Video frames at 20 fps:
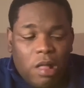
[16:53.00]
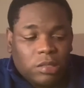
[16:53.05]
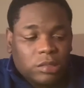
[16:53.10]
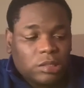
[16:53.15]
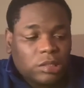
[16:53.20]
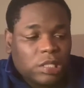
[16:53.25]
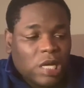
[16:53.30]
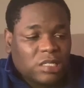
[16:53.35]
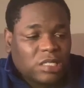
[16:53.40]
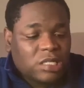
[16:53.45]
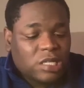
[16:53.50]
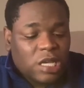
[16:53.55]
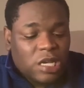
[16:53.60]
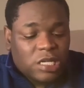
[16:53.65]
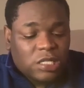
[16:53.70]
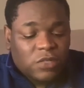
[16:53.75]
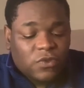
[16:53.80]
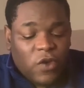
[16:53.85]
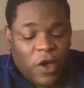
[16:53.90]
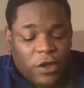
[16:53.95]
That skin
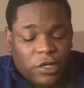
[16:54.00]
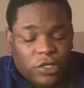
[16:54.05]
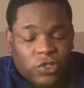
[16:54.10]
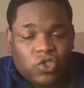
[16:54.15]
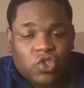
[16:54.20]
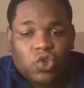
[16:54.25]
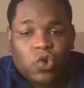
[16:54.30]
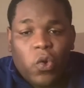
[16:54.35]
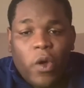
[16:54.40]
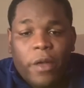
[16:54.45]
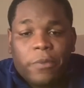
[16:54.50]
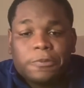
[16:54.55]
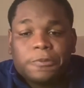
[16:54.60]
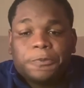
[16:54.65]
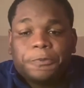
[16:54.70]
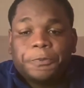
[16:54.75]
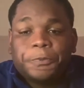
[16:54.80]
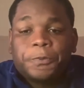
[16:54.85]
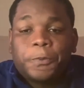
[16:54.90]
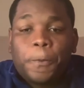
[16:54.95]
is very chewy.
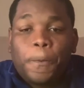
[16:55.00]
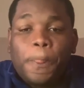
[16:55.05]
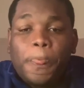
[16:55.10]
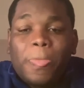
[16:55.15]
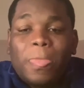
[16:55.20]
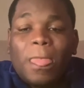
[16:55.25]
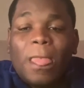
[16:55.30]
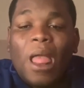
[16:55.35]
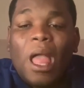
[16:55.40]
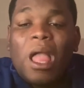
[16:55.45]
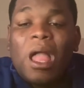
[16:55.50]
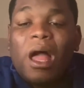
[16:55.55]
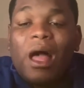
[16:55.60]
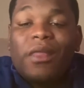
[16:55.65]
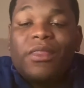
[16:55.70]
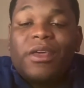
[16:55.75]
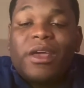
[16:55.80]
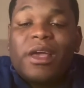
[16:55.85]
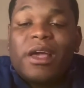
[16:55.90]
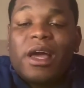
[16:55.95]
I
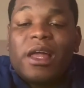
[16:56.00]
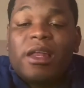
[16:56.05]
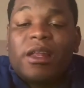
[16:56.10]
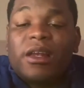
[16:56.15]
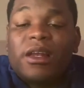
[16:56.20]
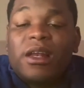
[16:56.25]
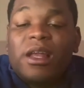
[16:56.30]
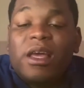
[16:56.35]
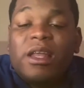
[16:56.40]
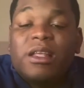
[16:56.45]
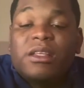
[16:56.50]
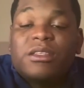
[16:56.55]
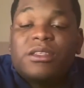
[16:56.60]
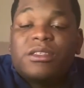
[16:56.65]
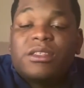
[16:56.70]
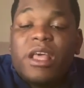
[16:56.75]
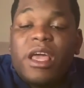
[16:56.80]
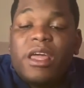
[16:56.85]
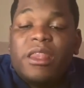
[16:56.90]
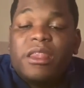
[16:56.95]
think I didn't let it
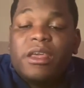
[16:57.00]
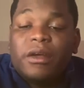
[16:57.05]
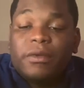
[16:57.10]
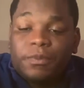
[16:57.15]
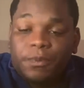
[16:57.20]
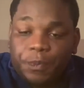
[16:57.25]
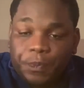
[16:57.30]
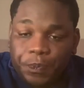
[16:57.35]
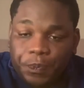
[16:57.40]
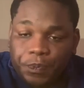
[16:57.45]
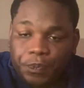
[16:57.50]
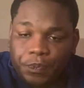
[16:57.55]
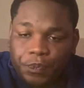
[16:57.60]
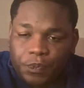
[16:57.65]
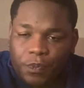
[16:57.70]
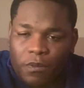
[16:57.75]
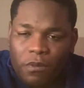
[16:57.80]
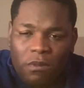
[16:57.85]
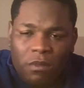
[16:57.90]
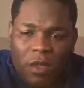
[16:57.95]
stay in there.
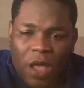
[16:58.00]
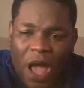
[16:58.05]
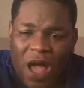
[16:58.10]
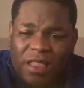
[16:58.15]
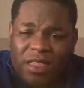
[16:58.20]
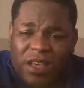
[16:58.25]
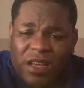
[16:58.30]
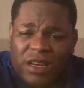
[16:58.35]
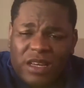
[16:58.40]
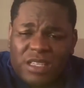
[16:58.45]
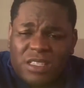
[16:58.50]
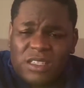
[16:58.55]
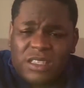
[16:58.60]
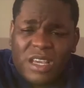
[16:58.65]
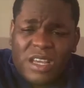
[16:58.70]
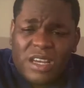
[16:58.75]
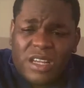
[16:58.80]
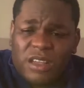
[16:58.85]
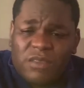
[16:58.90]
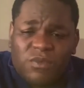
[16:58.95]
I think this
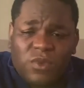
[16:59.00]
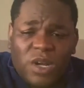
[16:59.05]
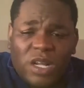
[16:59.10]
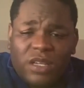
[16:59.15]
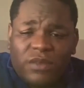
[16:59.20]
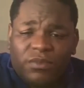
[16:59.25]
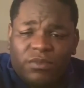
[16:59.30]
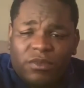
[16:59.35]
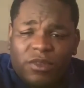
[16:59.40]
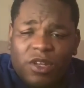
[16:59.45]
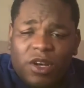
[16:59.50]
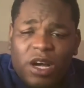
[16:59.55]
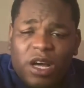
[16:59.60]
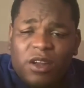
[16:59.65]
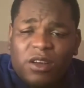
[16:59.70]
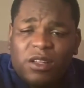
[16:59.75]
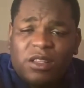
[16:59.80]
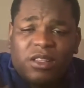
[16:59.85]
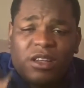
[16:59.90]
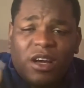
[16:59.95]
skin, well, no,
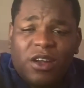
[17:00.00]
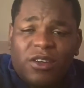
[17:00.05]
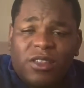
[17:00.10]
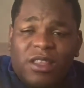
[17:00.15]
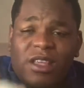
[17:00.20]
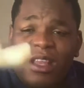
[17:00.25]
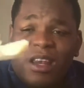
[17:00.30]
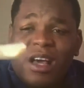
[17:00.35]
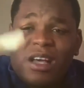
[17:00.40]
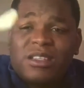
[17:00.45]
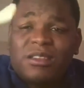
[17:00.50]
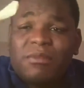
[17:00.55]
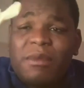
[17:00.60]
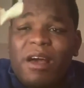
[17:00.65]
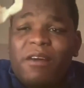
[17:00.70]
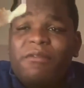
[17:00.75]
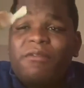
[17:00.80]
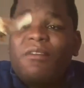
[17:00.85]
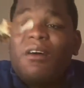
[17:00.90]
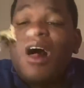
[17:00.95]
I don't think that's
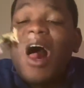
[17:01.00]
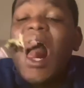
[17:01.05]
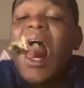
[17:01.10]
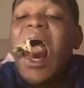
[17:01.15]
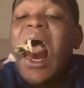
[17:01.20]
my fault.